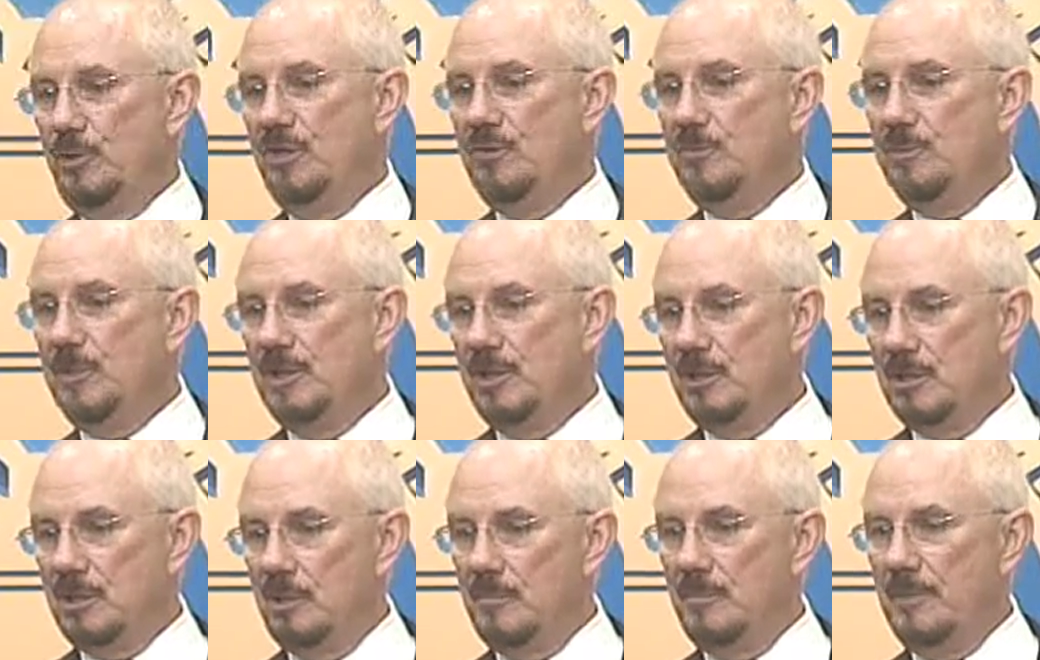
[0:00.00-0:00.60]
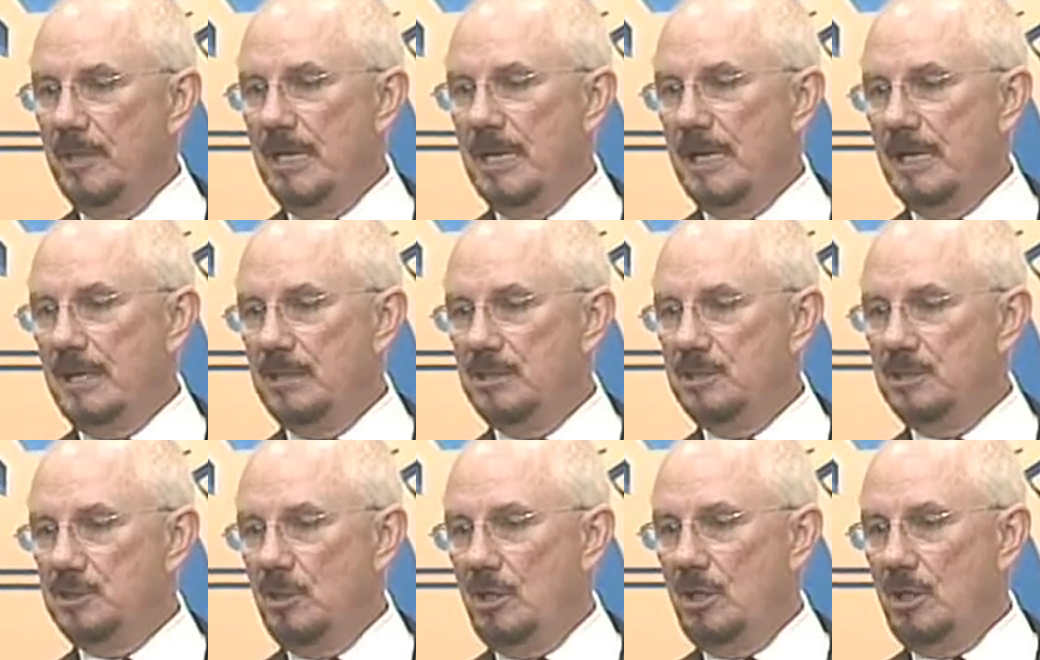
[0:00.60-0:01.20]
me to come back
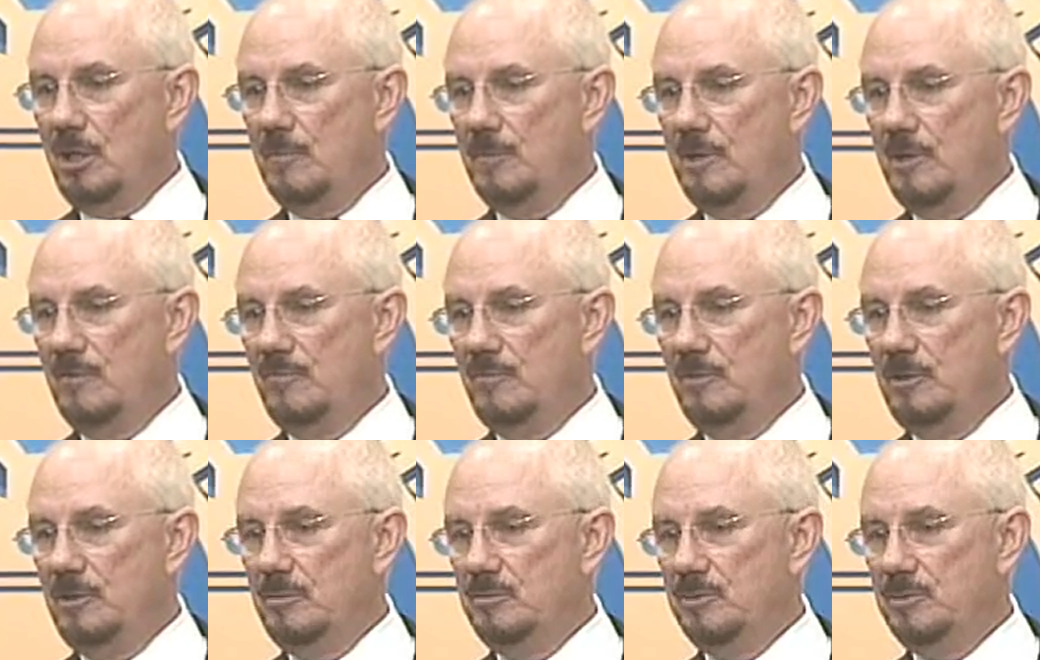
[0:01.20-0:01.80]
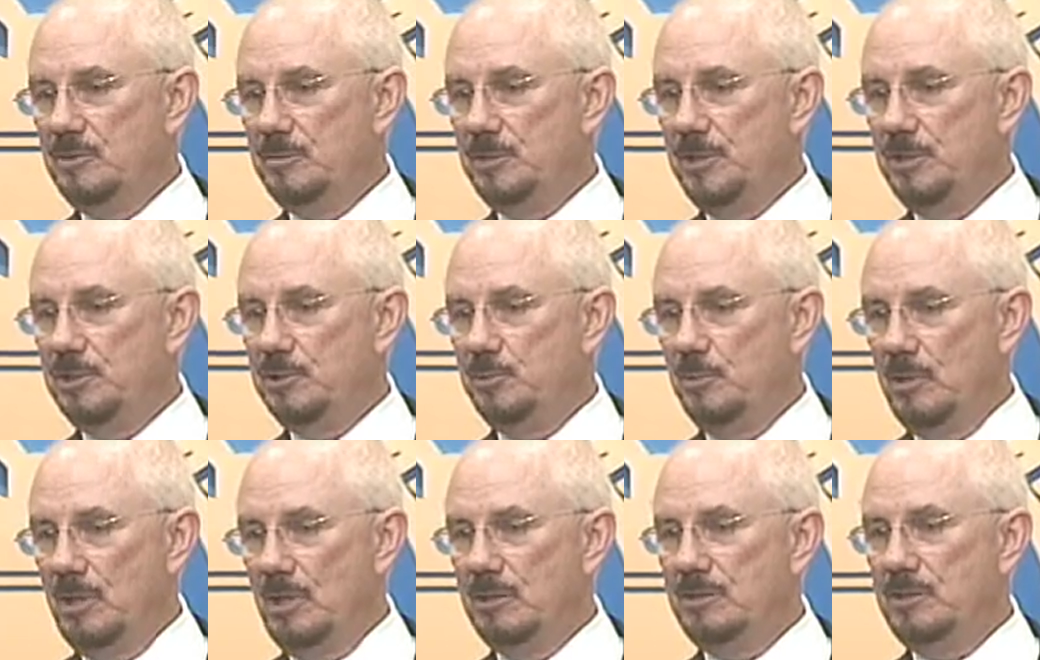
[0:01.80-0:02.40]
and talk about freedom of
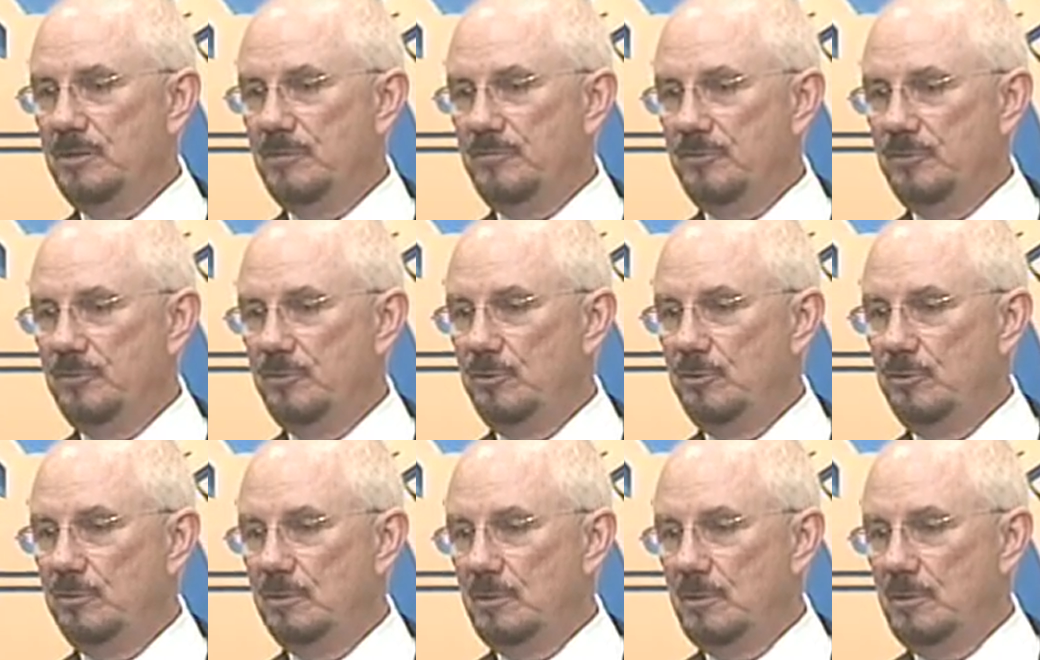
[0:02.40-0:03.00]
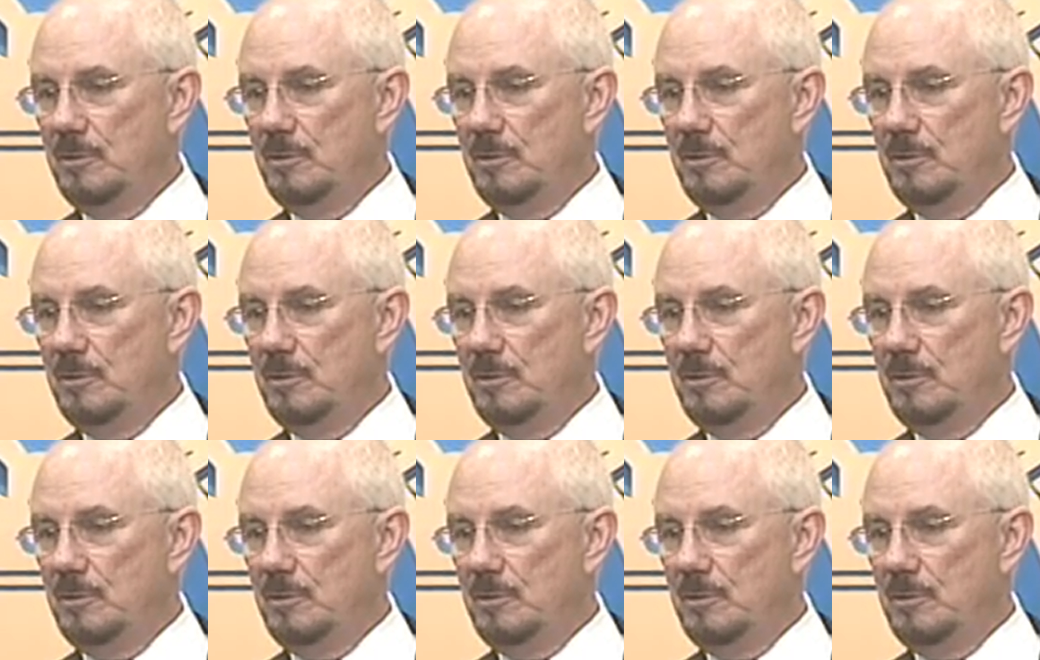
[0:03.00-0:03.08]
speech relative to